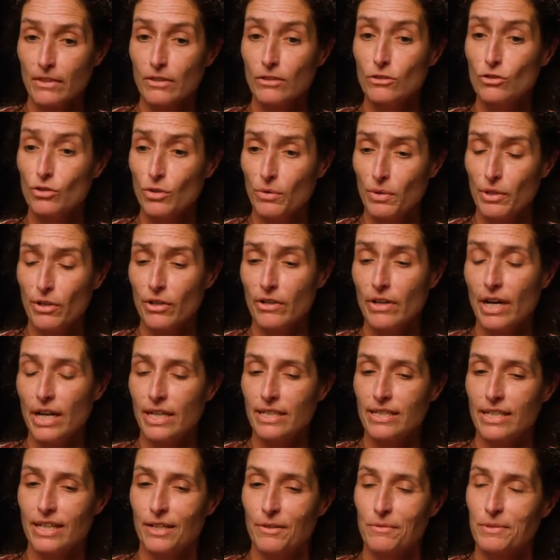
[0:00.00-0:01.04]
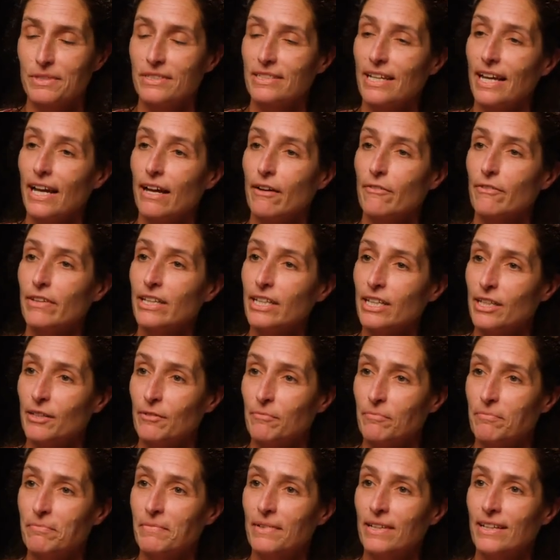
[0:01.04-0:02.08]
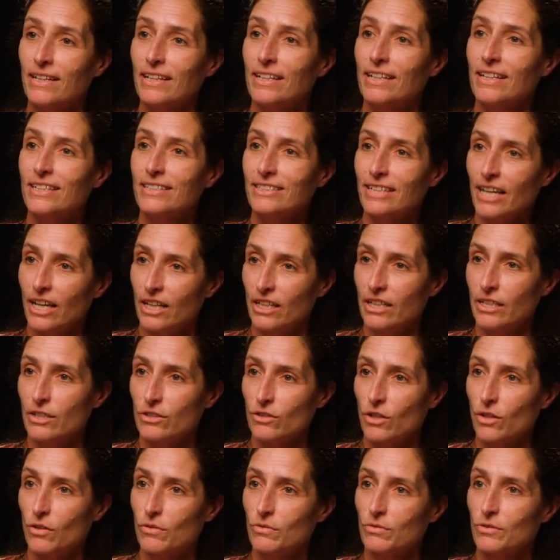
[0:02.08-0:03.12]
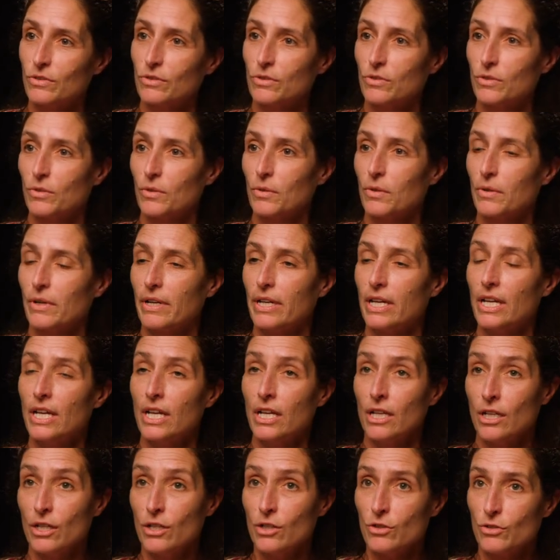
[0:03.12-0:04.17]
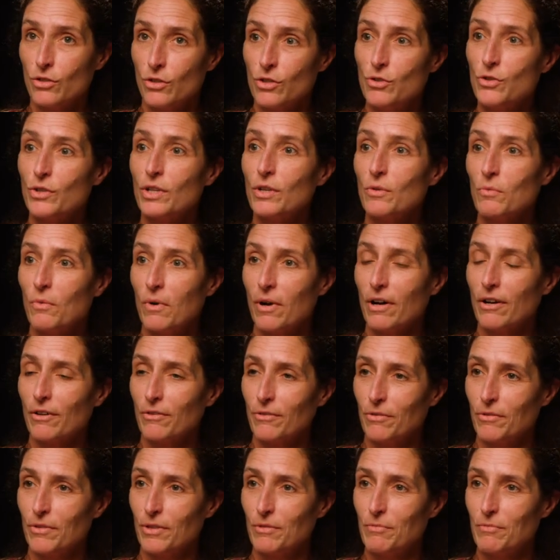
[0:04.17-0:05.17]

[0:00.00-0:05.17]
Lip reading: So her idea was to have him tell his own story so you can walk through the